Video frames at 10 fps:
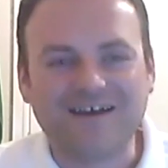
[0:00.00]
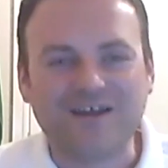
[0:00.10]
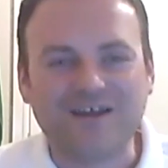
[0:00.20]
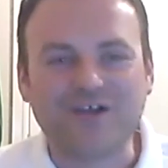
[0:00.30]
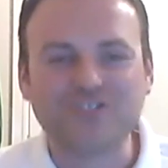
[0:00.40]

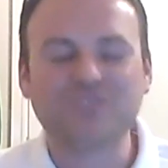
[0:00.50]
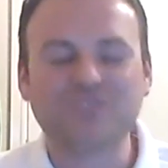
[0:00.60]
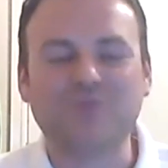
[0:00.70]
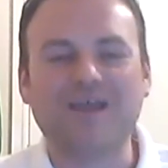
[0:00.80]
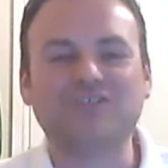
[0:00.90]
And I
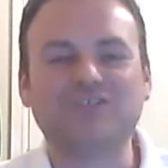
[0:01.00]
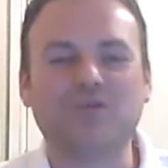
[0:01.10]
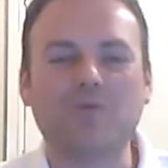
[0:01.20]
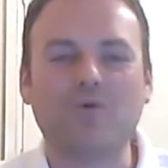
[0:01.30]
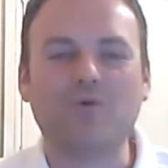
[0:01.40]
just want to ask you
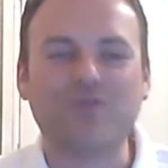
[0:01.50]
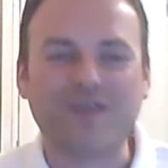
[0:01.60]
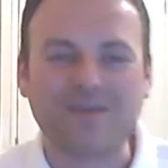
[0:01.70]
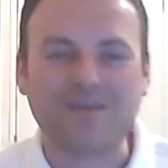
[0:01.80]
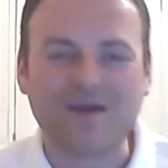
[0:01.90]
one more
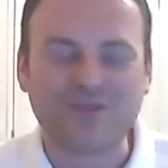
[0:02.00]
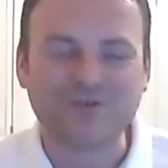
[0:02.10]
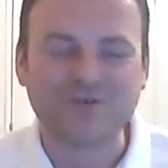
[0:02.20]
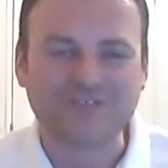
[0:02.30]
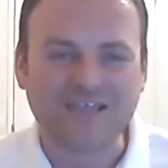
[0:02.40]
thing about
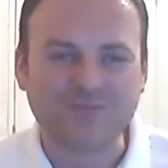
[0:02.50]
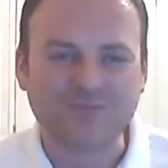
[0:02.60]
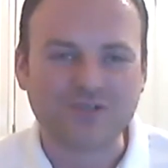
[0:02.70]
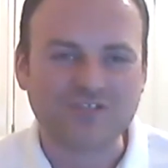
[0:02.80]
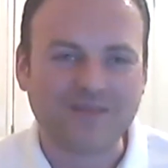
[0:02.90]
those days,
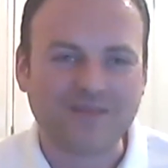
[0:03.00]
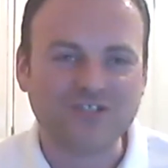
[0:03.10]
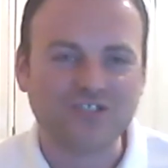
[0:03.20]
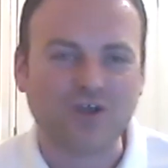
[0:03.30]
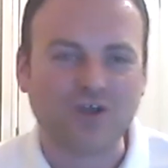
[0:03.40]
because you
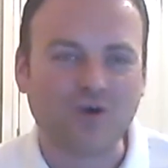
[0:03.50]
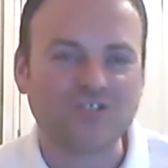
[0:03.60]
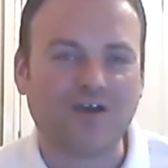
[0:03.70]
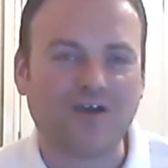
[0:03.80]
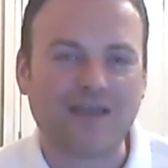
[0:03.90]
mentioned the
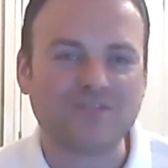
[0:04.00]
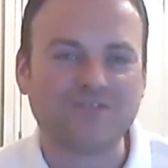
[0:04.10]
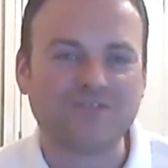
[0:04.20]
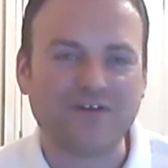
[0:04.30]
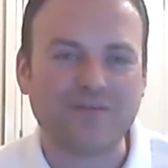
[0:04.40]
hostile
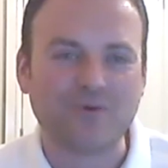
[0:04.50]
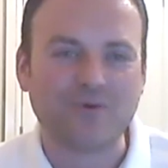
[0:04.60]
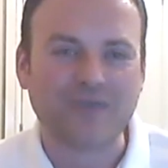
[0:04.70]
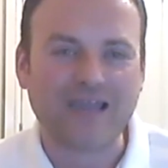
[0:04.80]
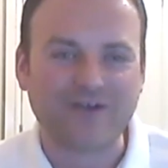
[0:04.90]
atmosphere in
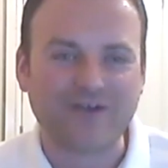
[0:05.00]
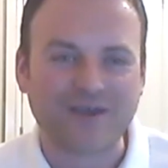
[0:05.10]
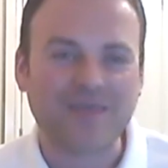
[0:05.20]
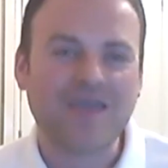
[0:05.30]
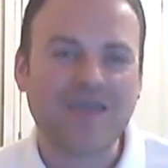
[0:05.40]

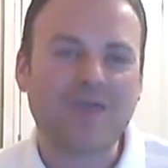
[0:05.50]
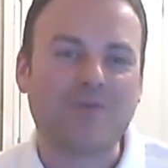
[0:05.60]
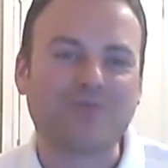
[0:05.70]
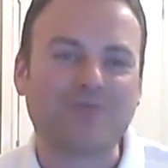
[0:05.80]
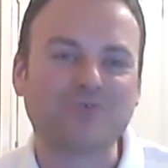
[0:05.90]
Bulgaria,
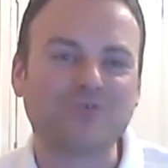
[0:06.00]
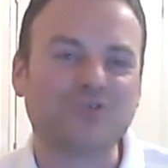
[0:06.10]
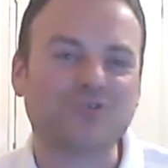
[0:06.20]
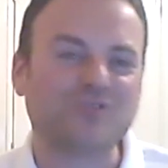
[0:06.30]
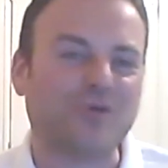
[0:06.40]
but there was
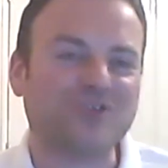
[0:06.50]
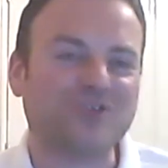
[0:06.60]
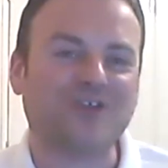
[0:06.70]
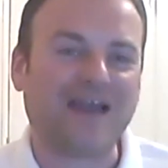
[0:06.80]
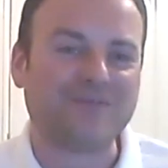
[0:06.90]
also some
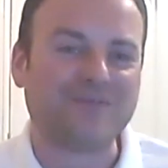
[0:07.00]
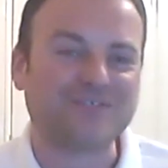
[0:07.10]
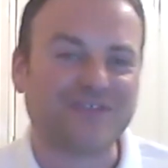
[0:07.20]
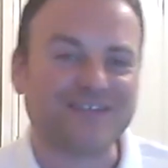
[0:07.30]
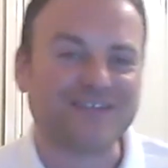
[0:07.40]
hostile
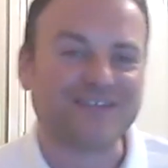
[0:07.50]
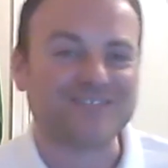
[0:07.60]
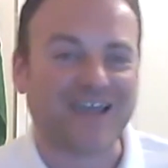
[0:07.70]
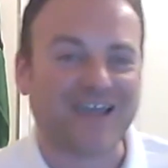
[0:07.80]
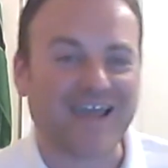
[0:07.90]

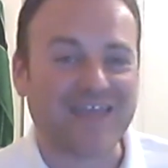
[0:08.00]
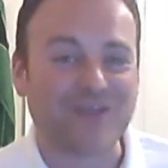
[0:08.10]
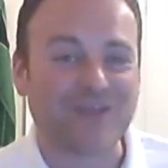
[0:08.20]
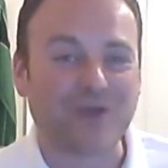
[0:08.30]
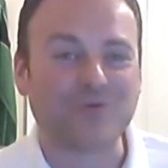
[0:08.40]
atmospheres
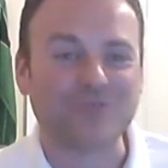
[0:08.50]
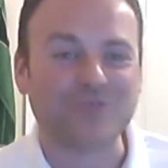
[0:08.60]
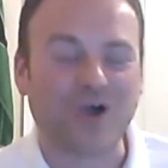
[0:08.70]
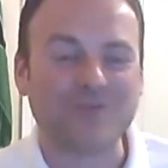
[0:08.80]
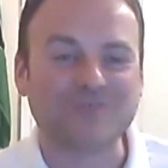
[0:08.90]
in the local
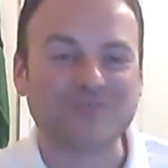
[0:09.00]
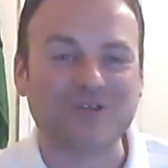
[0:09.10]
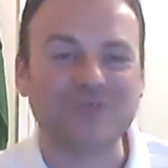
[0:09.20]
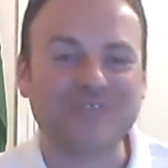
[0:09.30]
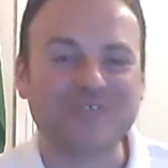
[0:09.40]
derbies with
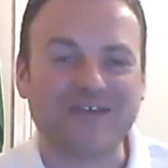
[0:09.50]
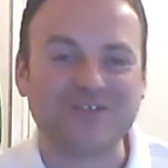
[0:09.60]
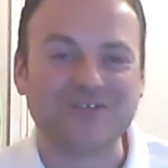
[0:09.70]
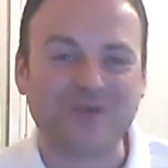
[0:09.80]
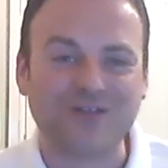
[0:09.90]
Newtown
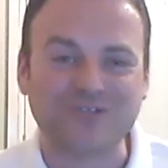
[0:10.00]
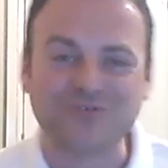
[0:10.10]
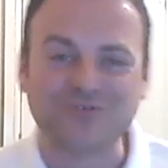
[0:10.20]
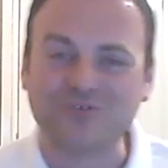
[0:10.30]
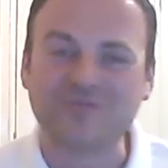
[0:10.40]
as well.
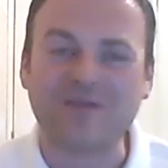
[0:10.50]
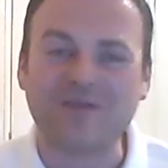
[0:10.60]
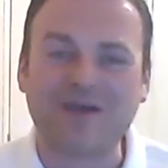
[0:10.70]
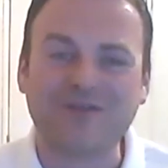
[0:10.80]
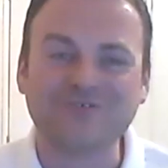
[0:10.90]
So talk to me
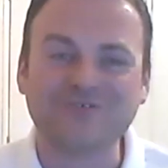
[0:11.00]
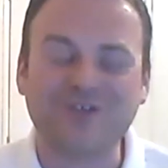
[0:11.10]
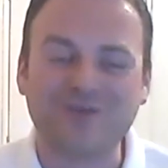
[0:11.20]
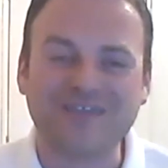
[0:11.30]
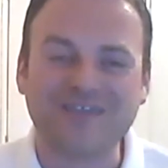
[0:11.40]
about those
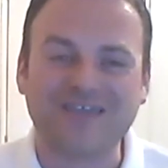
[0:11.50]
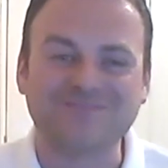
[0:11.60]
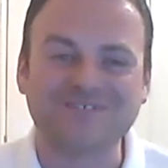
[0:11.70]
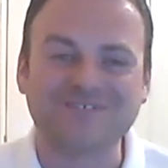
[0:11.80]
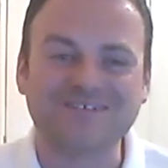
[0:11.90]
derby
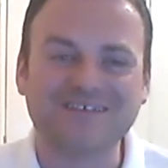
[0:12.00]
games.